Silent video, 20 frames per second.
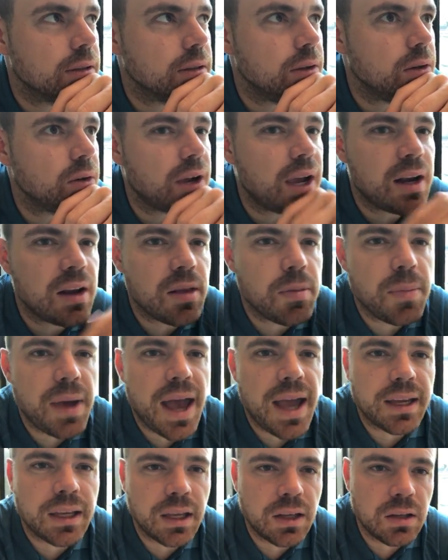kind of the
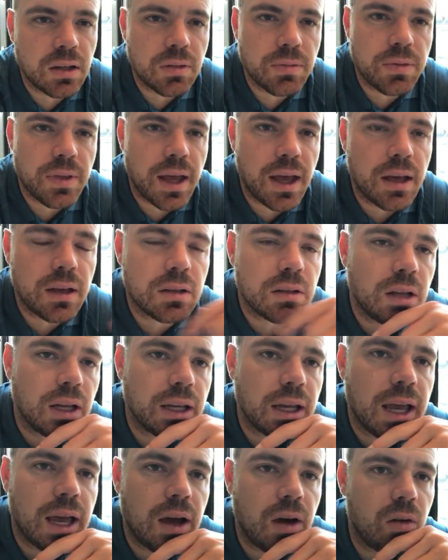back end of that, like
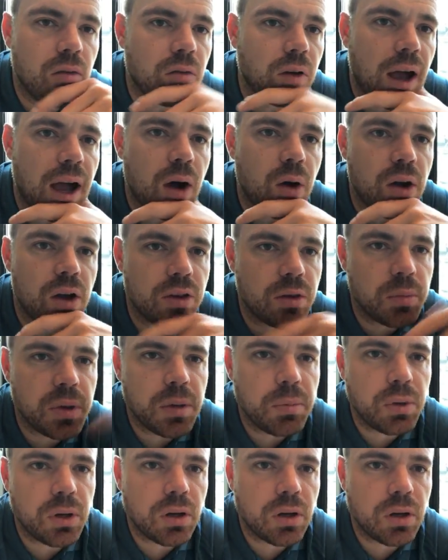how other people are